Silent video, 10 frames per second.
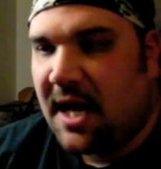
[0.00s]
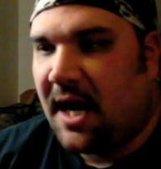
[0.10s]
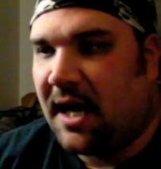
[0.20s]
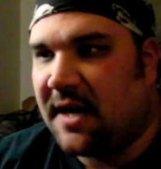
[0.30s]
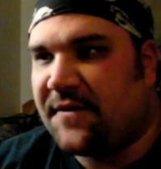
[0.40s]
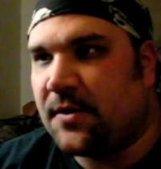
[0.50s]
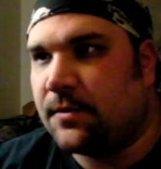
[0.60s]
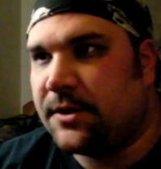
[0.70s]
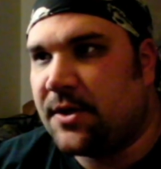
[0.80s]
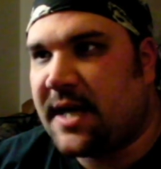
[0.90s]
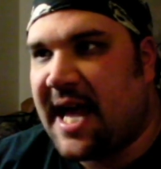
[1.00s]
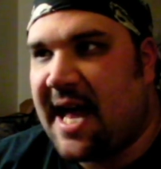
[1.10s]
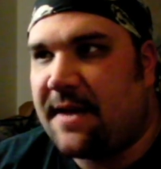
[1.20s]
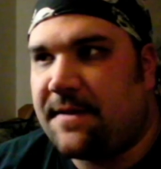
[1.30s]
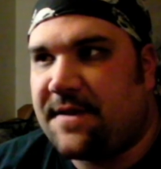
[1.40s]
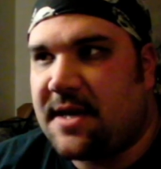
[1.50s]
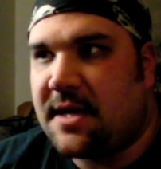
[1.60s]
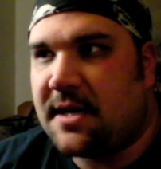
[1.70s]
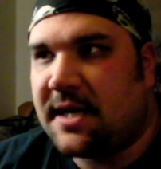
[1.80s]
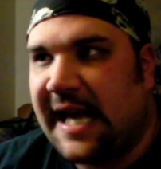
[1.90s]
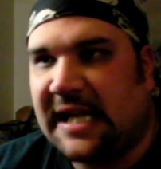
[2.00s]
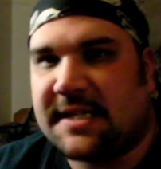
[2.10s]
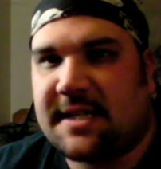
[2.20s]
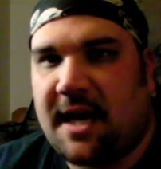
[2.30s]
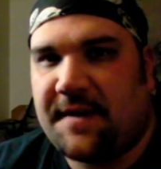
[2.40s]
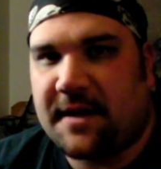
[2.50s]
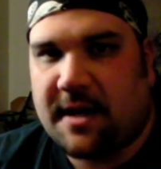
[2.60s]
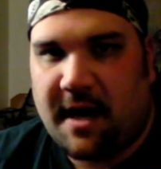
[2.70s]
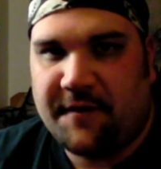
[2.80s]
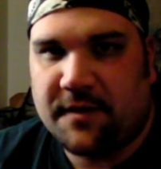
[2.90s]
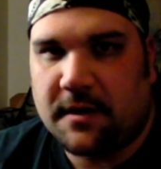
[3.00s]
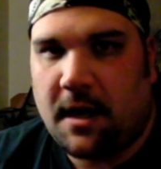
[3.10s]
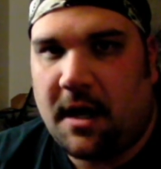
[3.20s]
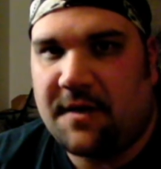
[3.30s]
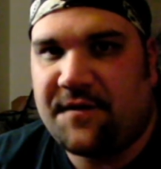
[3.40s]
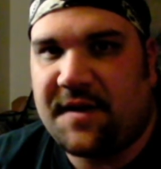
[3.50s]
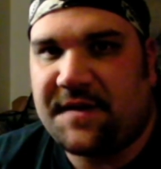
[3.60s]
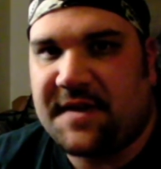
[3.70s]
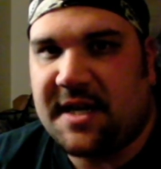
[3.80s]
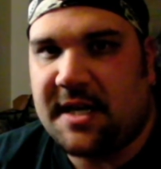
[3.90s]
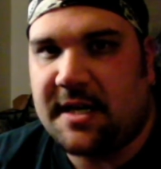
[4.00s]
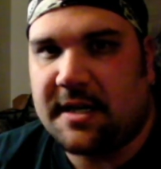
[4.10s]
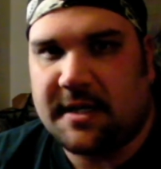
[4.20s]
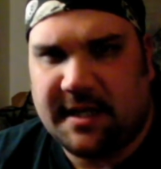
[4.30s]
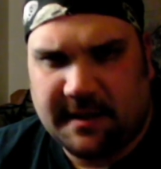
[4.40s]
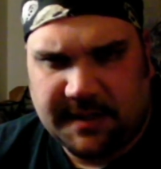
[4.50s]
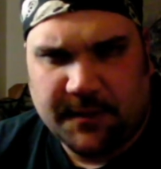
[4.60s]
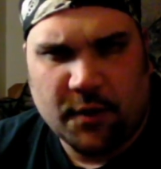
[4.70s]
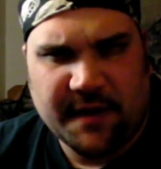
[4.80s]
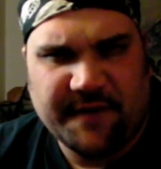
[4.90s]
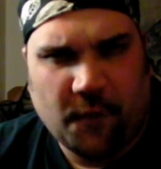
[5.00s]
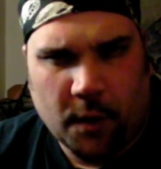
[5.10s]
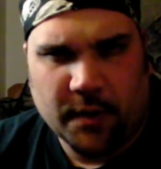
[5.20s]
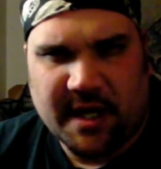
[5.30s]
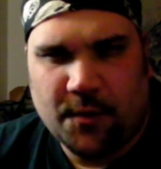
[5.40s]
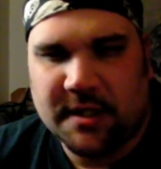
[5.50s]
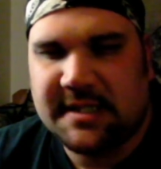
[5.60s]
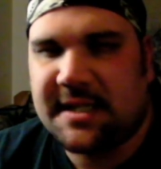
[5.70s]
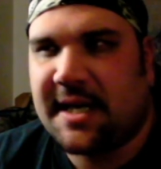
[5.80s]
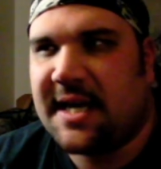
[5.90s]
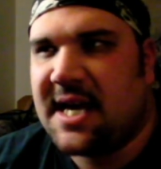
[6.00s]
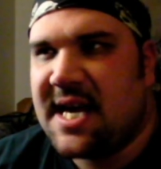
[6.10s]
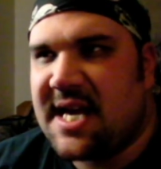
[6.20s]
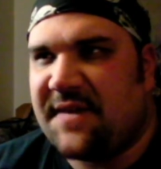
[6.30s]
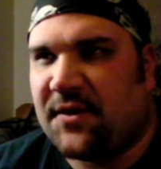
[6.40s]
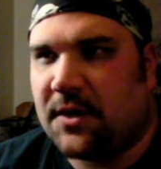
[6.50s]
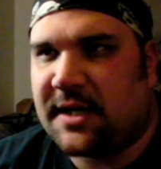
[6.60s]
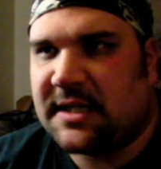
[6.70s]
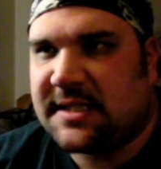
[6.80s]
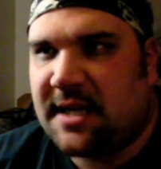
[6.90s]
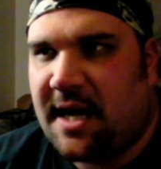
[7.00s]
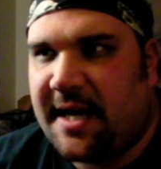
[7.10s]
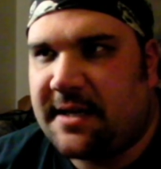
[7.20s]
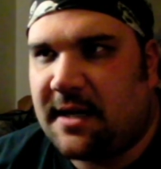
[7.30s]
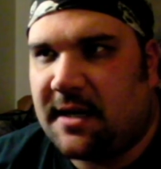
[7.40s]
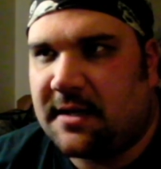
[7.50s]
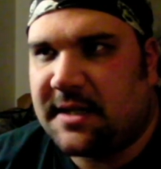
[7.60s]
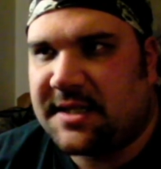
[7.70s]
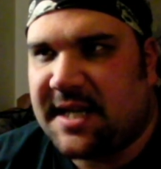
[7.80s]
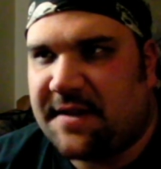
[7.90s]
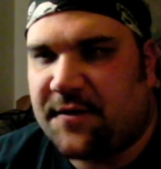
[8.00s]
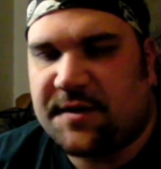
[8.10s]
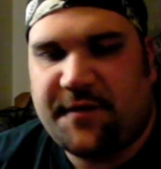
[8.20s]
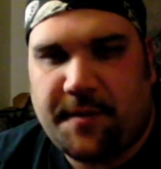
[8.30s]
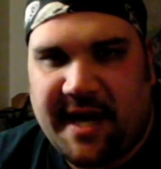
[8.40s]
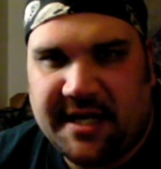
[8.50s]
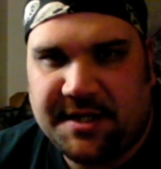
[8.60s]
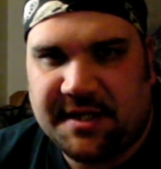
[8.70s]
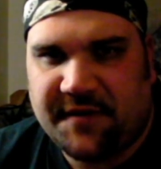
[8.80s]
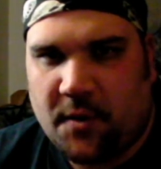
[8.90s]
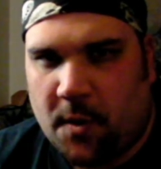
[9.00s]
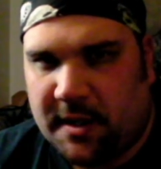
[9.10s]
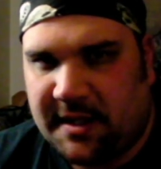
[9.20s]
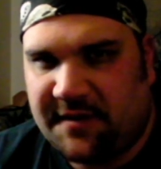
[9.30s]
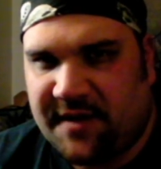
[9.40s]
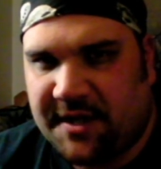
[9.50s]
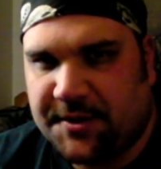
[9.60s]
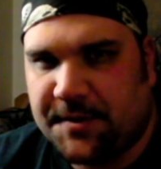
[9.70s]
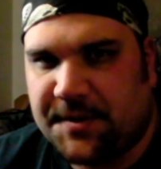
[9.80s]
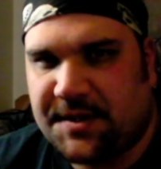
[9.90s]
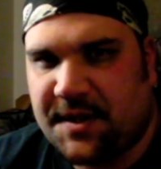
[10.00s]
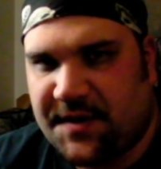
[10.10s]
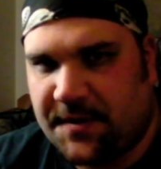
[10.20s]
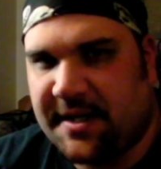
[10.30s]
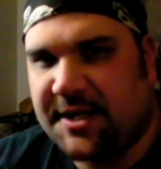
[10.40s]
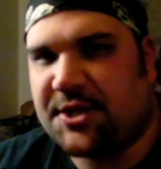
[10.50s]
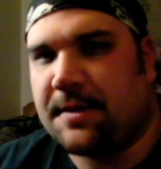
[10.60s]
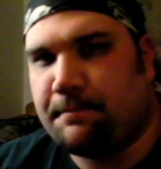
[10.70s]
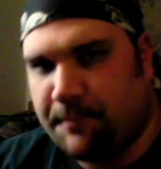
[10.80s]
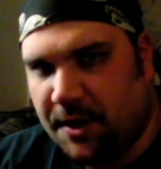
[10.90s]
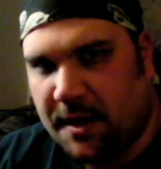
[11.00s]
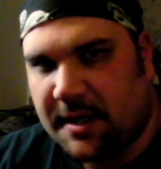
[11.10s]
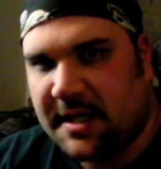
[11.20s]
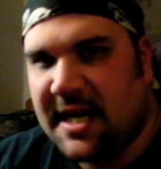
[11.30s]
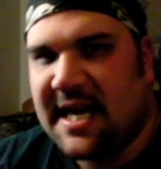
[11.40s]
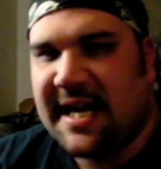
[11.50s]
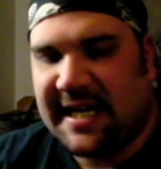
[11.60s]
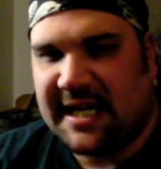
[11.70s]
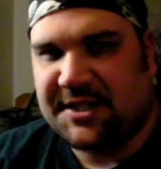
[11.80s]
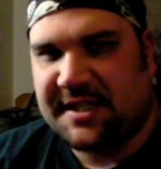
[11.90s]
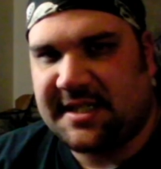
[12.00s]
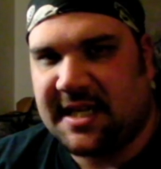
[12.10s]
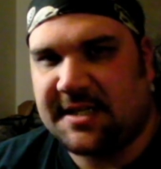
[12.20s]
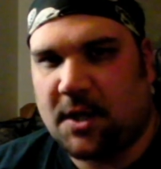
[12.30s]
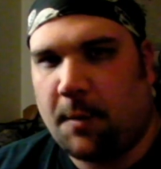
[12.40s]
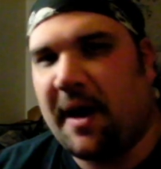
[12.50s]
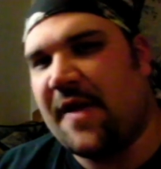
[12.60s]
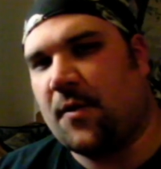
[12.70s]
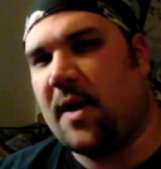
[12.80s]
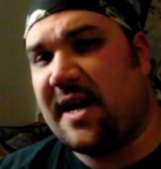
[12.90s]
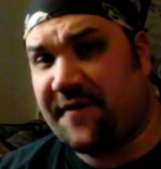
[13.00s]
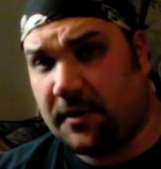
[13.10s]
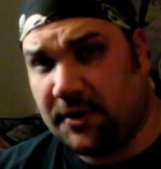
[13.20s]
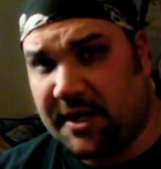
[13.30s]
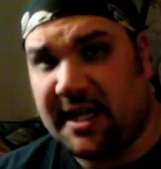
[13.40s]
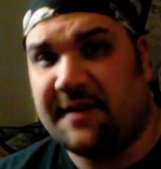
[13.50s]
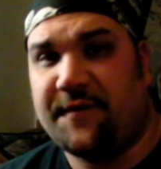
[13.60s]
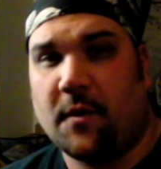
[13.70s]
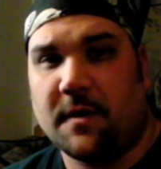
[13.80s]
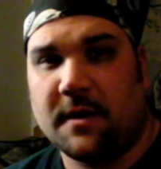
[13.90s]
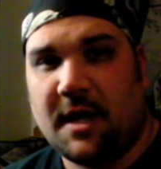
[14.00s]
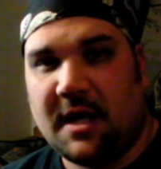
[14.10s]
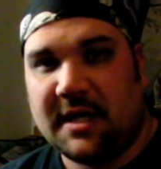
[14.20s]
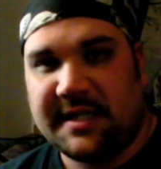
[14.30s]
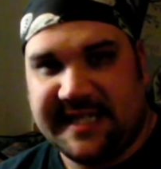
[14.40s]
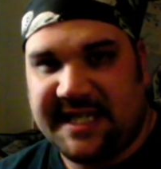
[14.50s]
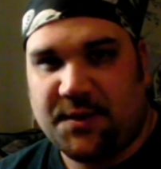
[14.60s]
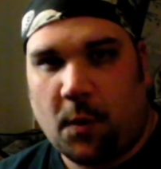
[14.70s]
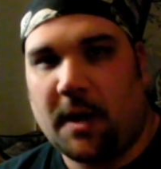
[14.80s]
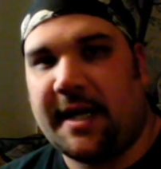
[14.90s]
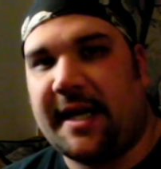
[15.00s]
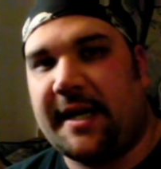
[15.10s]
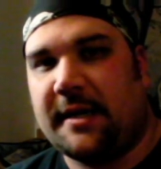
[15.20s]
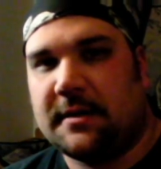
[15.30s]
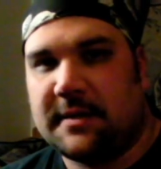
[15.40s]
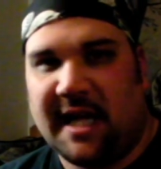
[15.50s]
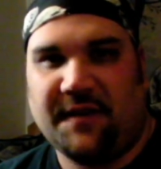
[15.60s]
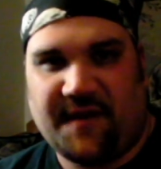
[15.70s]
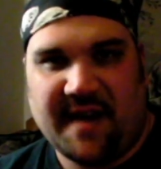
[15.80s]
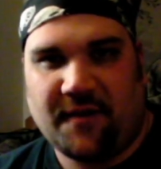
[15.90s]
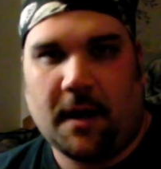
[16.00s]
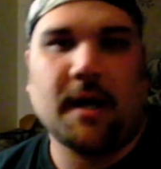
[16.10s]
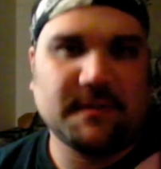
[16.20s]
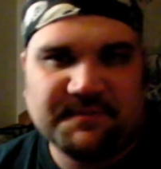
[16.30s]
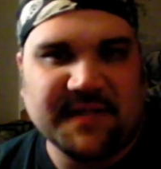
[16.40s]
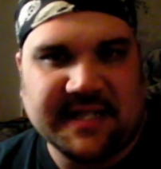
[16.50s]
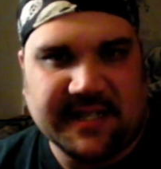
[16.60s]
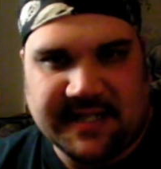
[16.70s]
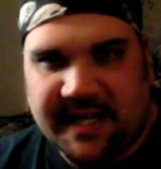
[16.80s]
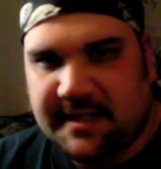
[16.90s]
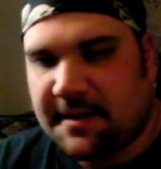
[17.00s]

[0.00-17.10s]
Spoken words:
If you look at the inside the cover of the somewhere in the foreword, I want to say, if you look inside the first few pages of the Oriental Adventures 3rd edition book, it actually says, "Oh, by the way, if you're looking for D20 L5R, this is it."